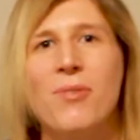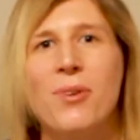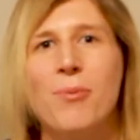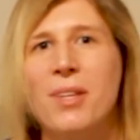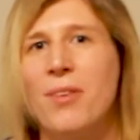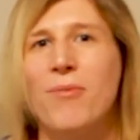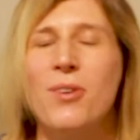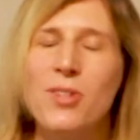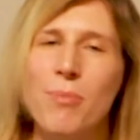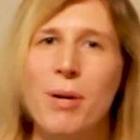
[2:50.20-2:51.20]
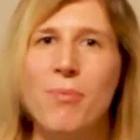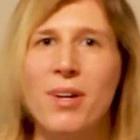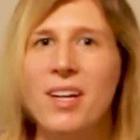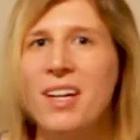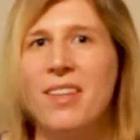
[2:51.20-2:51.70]
for what the future might
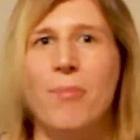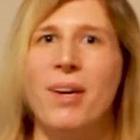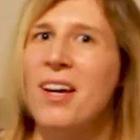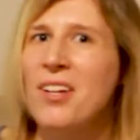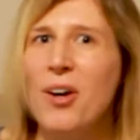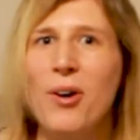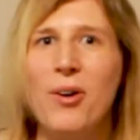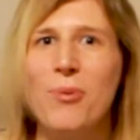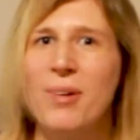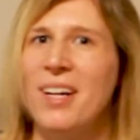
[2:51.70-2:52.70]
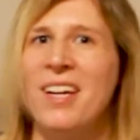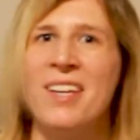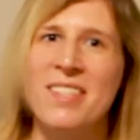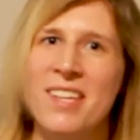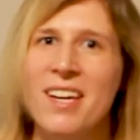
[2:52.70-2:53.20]
bring, the big unknown, would I
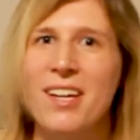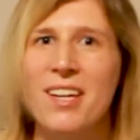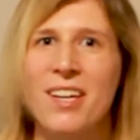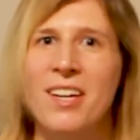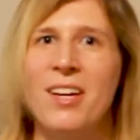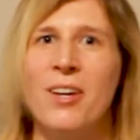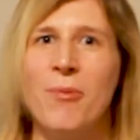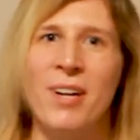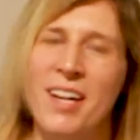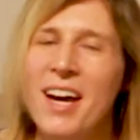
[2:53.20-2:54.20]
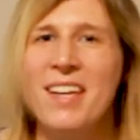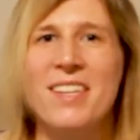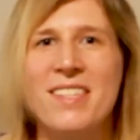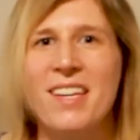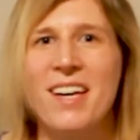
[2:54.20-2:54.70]
get sick, would I not get
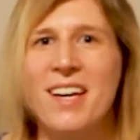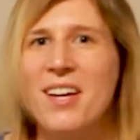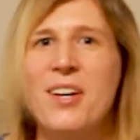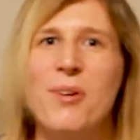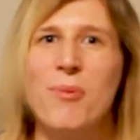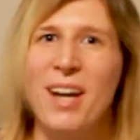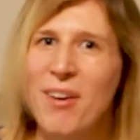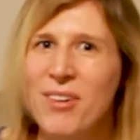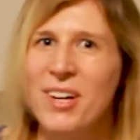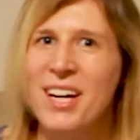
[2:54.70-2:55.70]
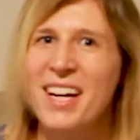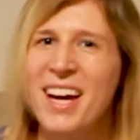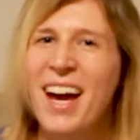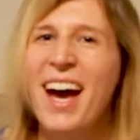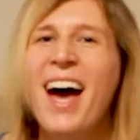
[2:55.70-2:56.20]
sick, whatever,
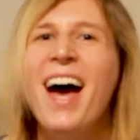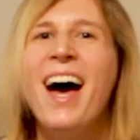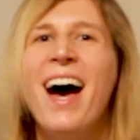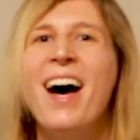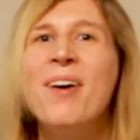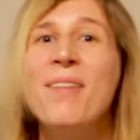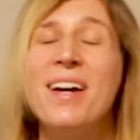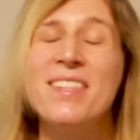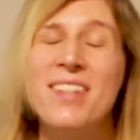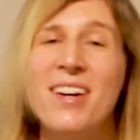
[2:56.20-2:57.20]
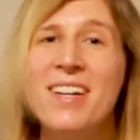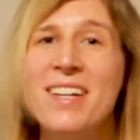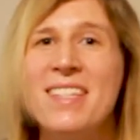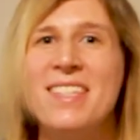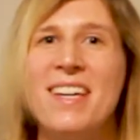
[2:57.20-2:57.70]
I started
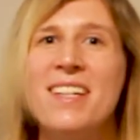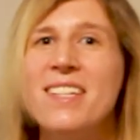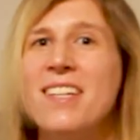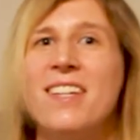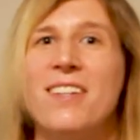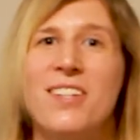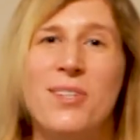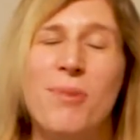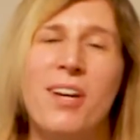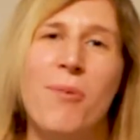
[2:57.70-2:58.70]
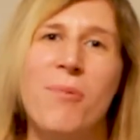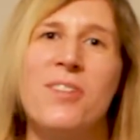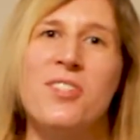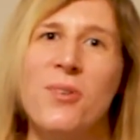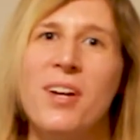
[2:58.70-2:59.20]
instead to just wake up
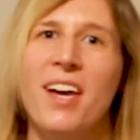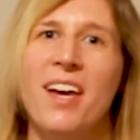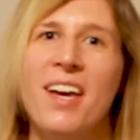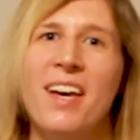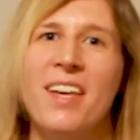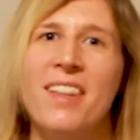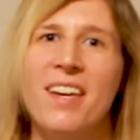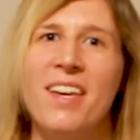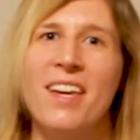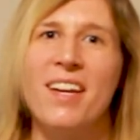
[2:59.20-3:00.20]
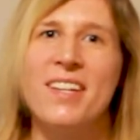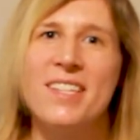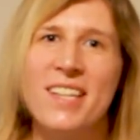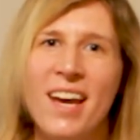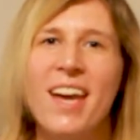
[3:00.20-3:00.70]
with joy, thinking
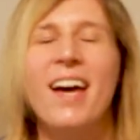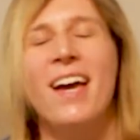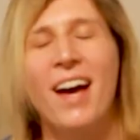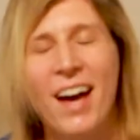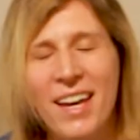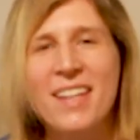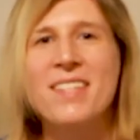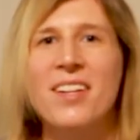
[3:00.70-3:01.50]
today I get